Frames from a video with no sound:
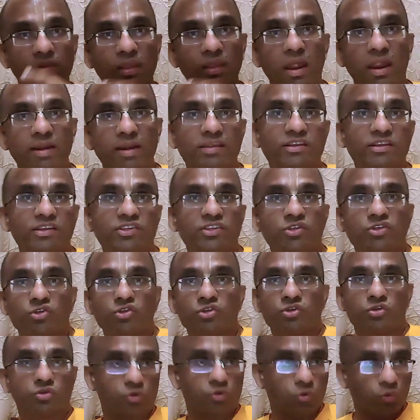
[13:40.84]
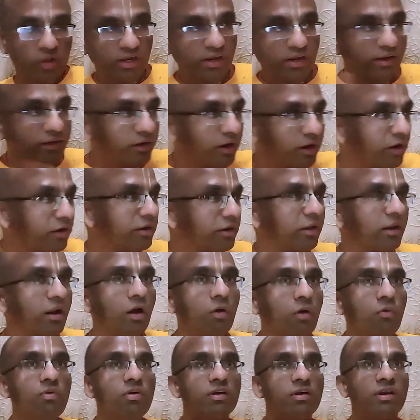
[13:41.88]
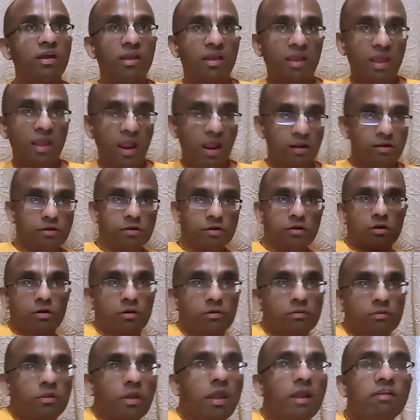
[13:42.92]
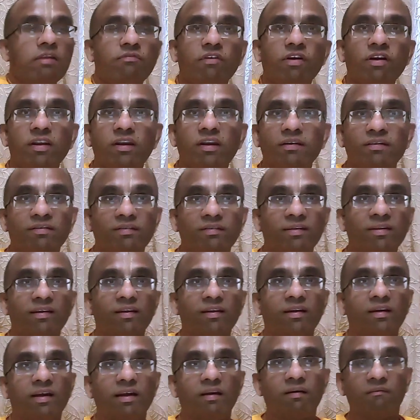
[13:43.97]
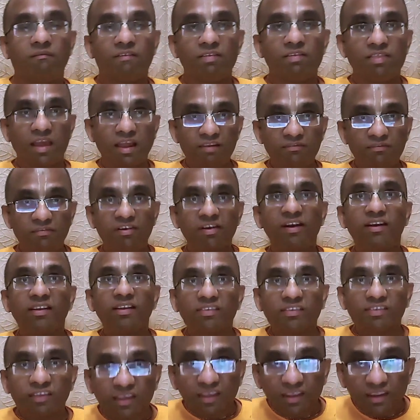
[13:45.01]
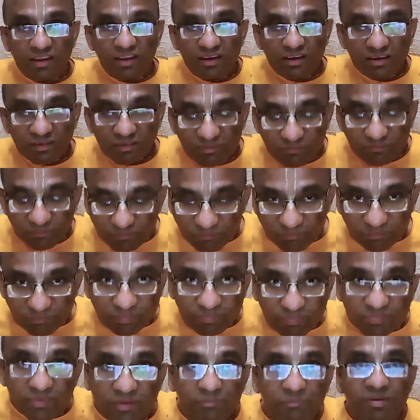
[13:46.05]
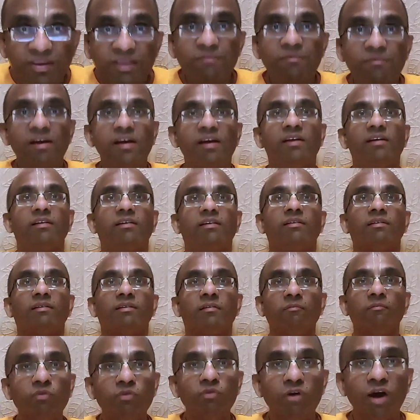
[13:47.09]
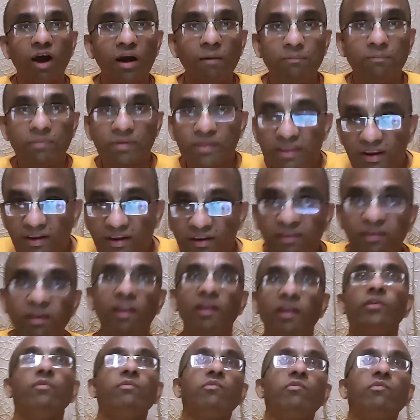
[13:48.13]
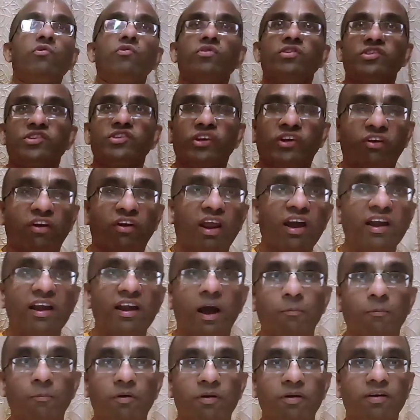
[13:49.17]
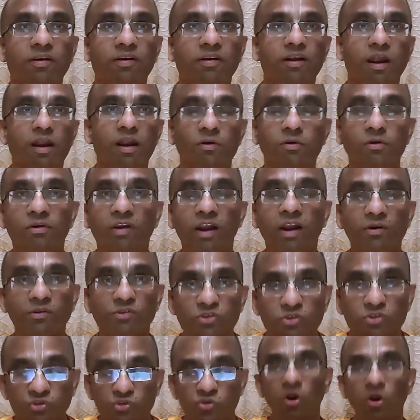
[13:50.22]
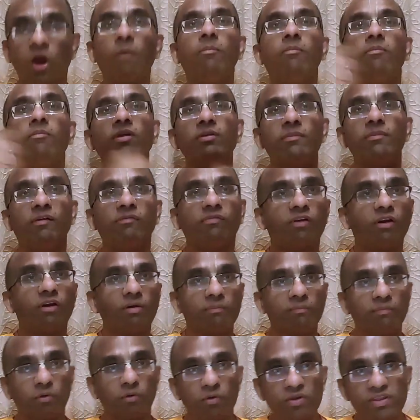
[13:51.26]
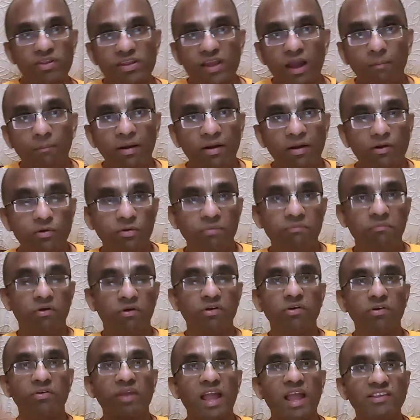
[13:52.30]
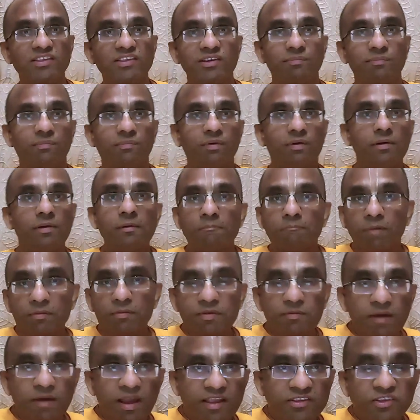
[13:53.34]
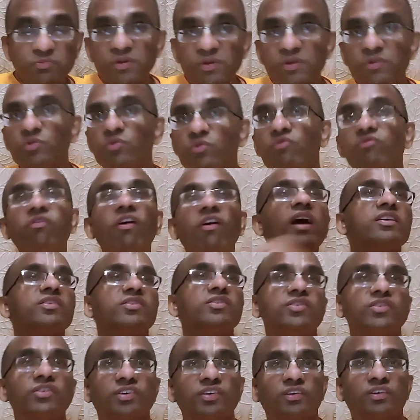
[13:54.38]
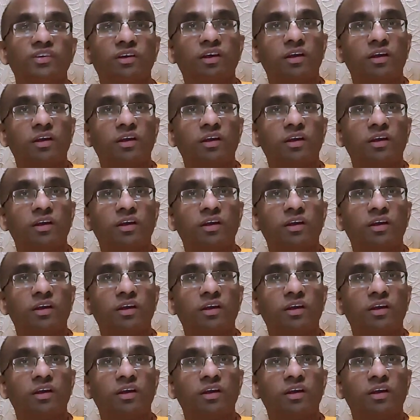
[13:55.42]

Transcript: and he just quickly turned around, and the elephant had, when the elephant had seen Bhima move up, he had tried to move his trunk up to try to stop Bhima from going up and to, wanting to catch him. But Bhima had just been too fast.